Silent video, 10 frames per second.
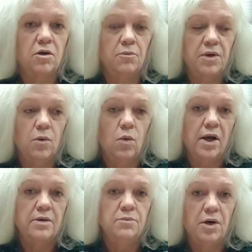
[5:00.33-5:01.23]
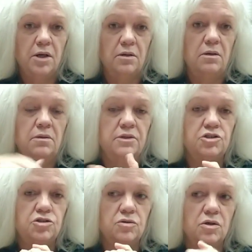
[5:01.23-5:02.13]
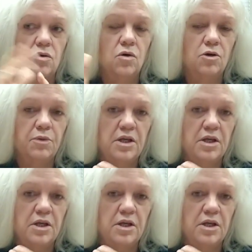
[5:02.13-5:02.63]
can be a wine bottle that you can cork,